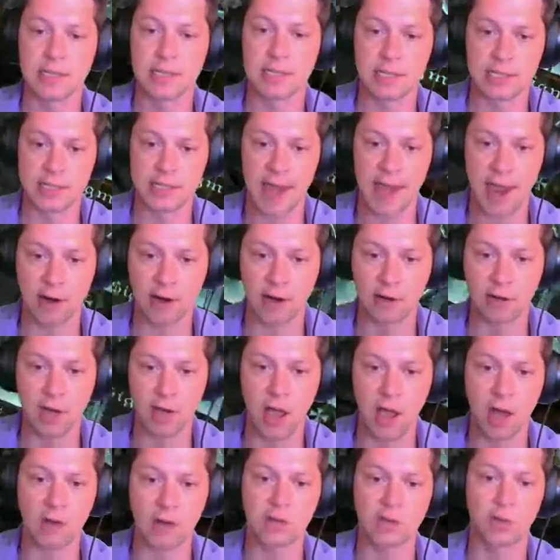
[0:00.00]
stagger
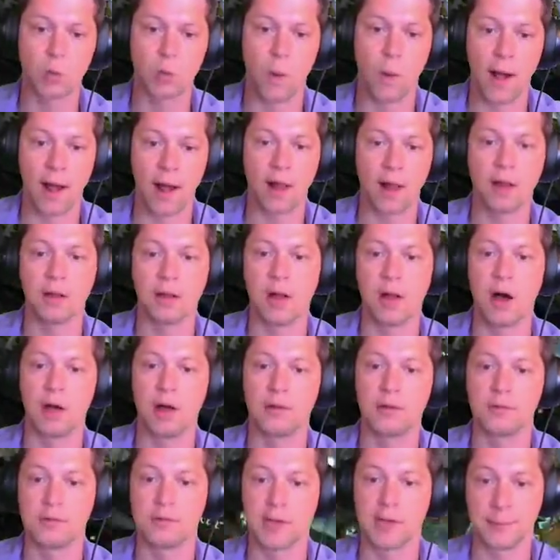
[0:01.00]
locked while
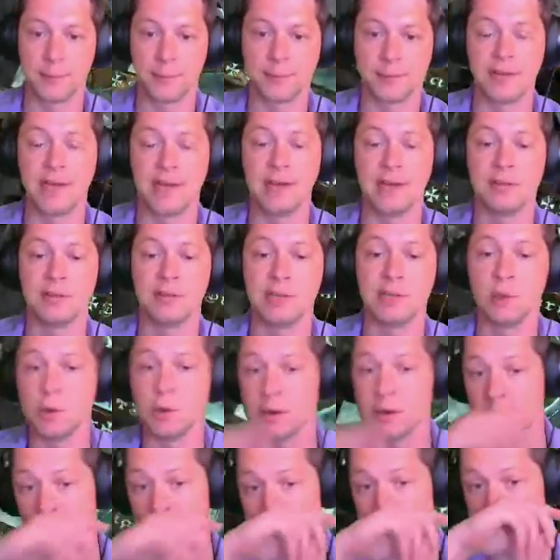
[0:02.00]
simultaneously
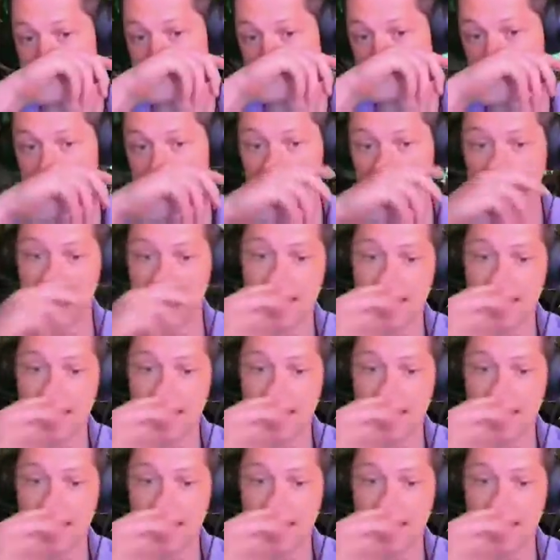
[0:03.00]
doing damage to him.